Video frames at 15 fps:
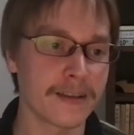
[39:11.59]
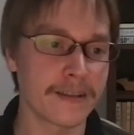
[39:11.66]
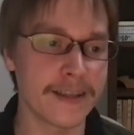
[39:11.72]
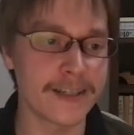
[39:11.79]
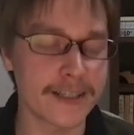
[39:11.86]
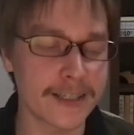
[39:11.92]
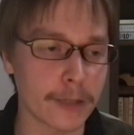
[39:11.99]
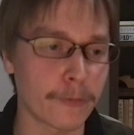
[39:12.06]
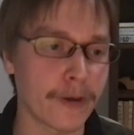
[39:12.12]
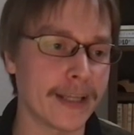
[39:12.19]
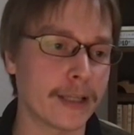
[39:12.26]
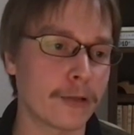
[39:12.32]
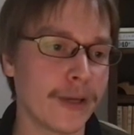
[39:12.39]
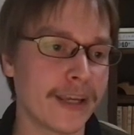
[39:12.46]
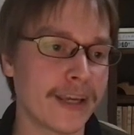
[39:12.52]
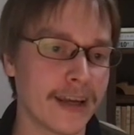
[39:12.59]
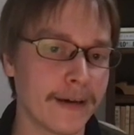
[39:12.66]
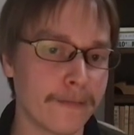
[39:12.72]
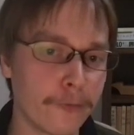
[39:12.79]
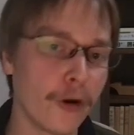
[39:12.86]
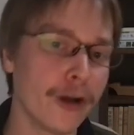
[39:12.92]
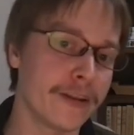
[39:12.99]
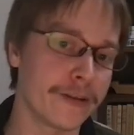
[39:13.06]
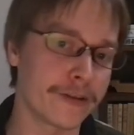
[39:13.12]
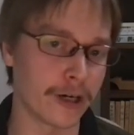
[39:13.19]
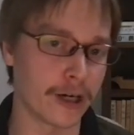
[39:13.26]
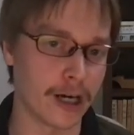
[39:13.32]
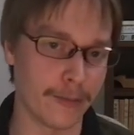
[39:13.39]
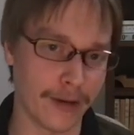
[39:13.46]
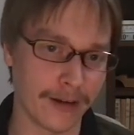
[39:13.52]
this is a way that we can avoid the
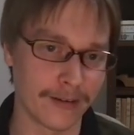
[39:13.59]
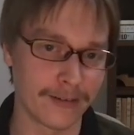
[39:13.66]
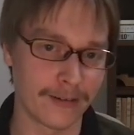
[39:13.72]
term,